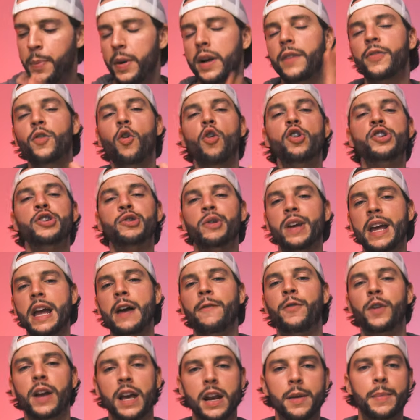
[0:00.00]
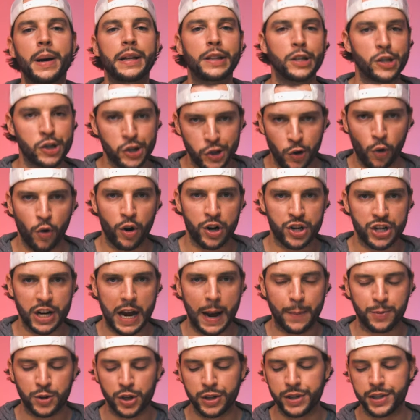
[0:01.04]
But of course you can't forget about the storage
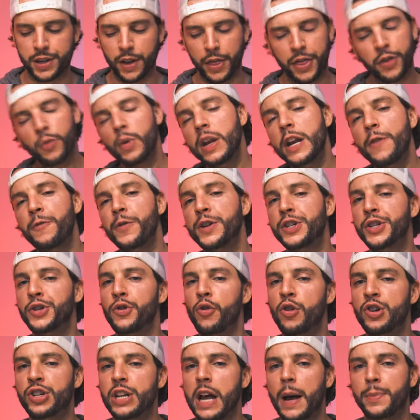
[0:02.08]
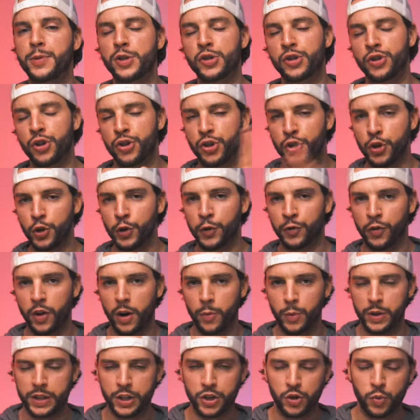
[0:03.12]
options. 3 different storage options to choose
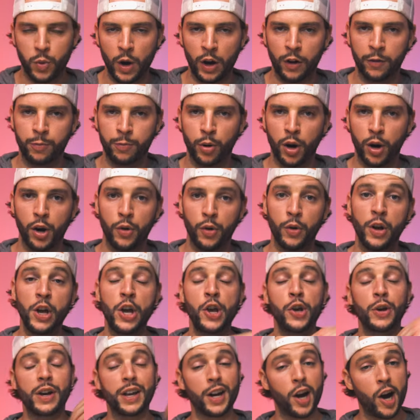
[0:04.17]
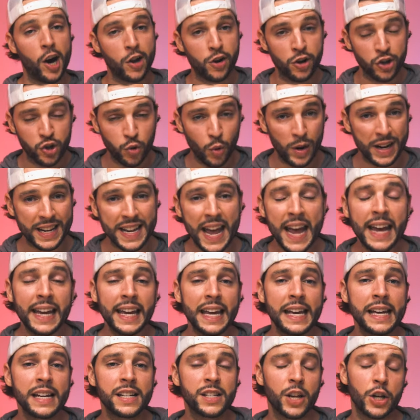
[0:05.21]
from with the 12 Pro. You get 128
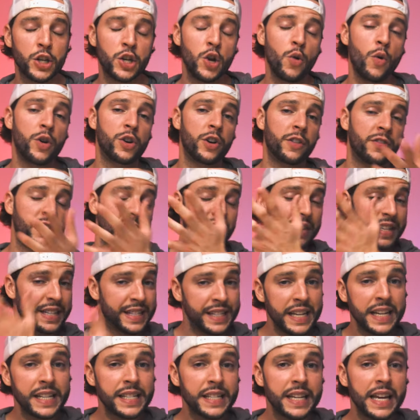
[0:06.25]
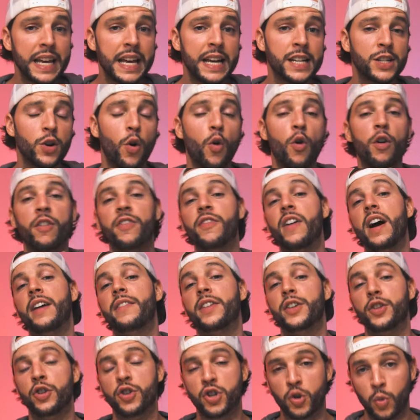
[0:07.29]
gigs, 256 gigs, or
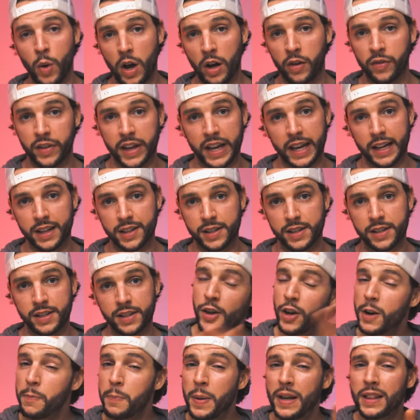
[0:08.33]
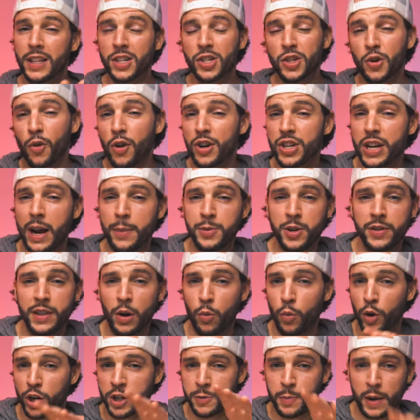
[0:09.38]
512 gigs. You can pick the storage option
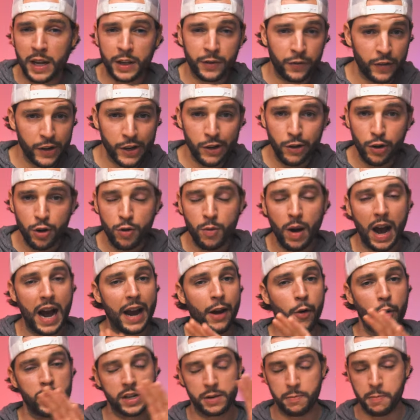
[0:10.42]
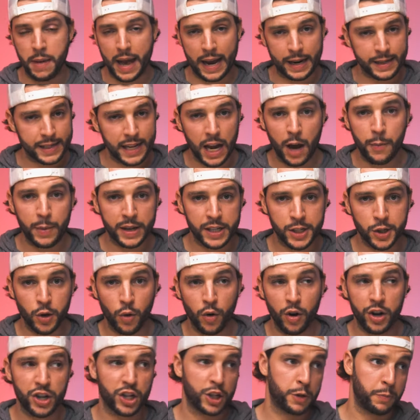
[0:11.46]
that works best for you. I always max out my
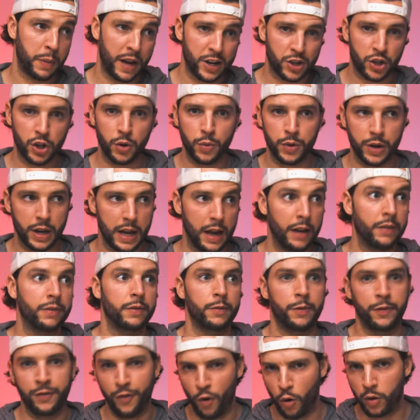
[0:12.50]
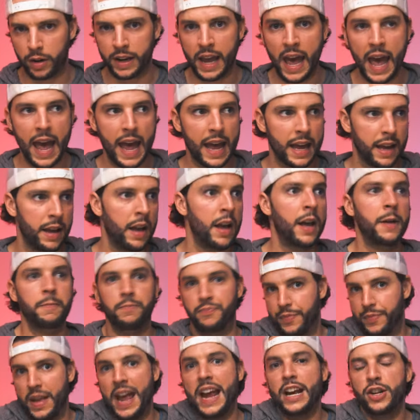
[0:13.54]
storage, especially when you have 4K
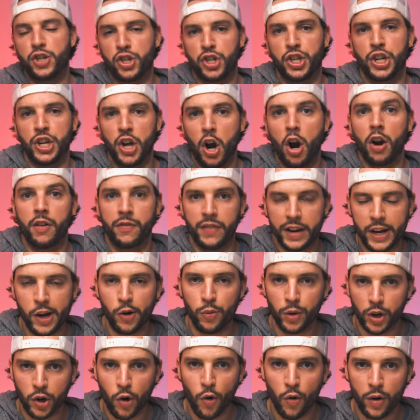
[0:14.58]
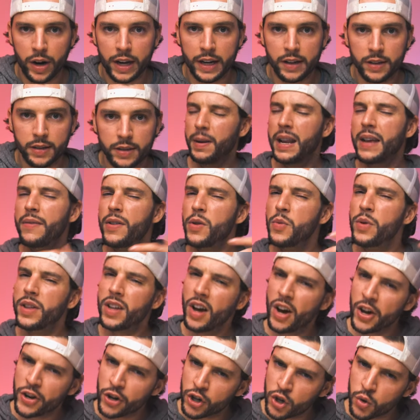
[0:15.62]
HDR video recording. But even with
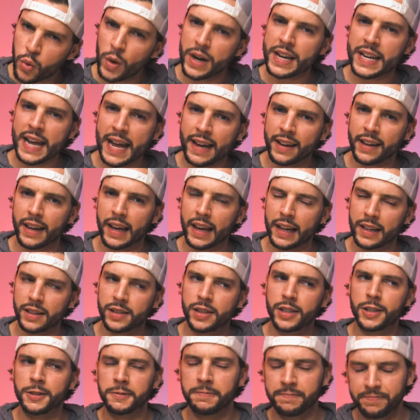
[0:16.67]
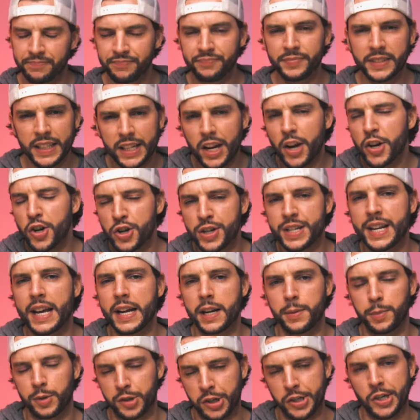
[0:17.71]
128 gigs, it's an
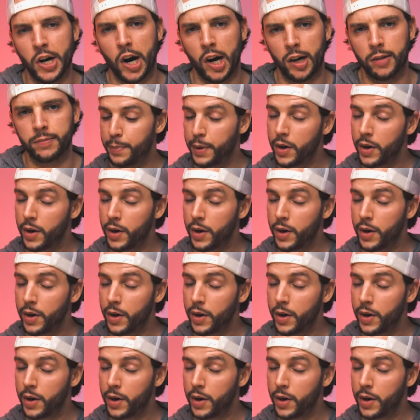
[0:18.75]
understandable start.